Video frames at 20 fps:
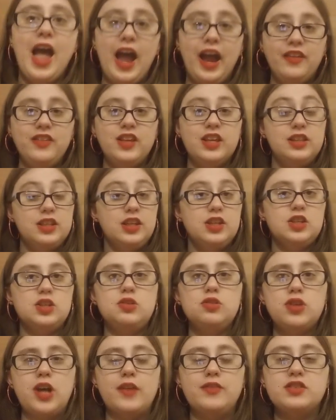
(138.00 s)
And then the
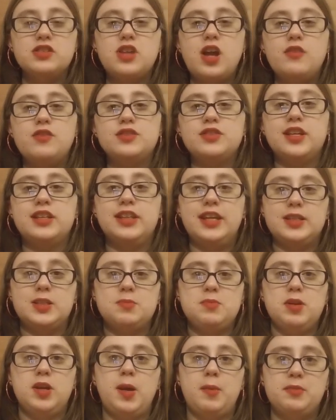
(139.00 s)
two graphic novels I'd like
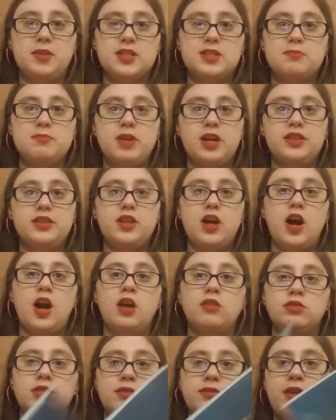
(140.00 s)
to pick up this month
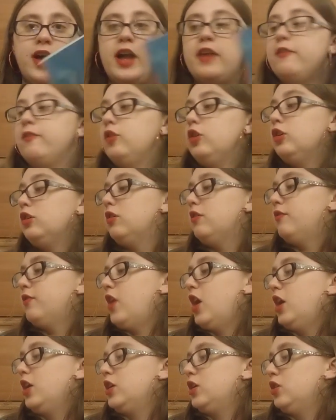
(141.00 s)
are Revival
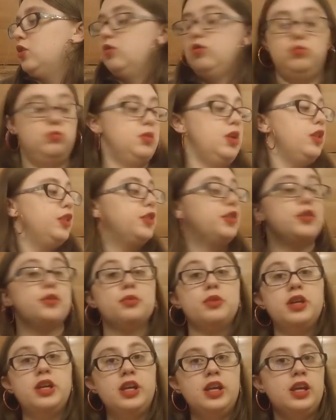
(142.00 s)
Volume
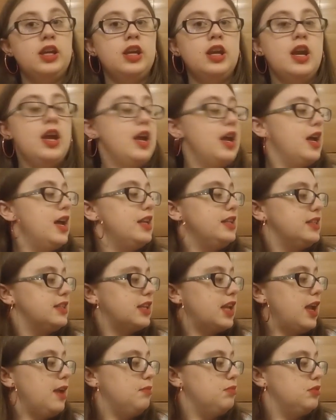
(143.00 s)
3,
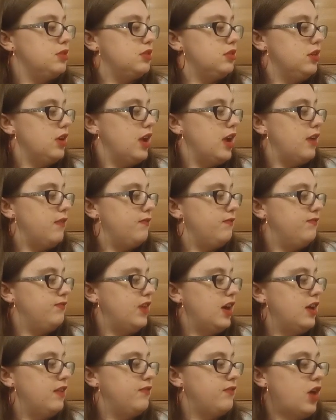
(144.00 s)
Escape a
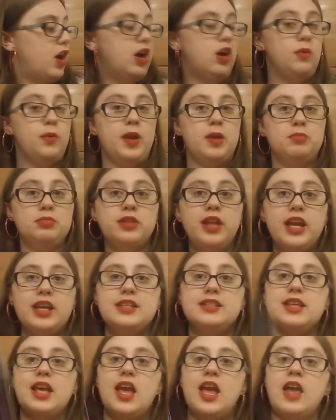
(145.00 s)
a Faraway
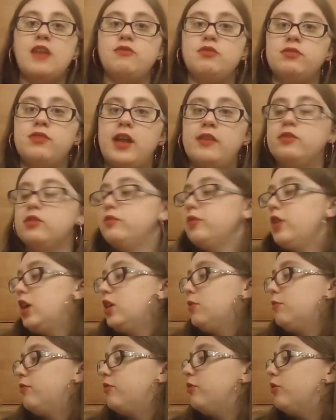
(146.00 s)
Place, and Revival
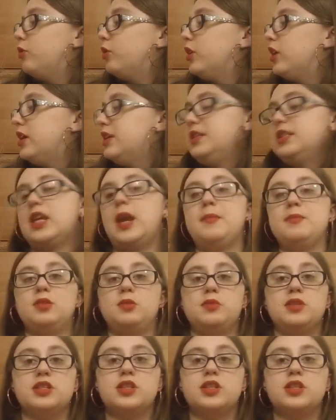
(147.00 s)
Volume 4, Escape to